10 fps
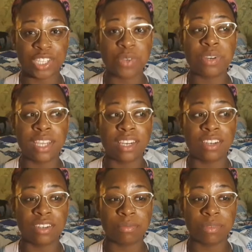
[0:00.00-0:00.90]
You need
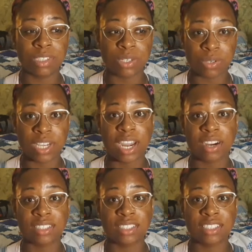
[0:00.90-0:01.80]
new
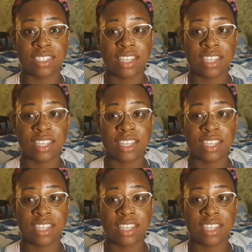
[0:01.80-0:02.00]
tires."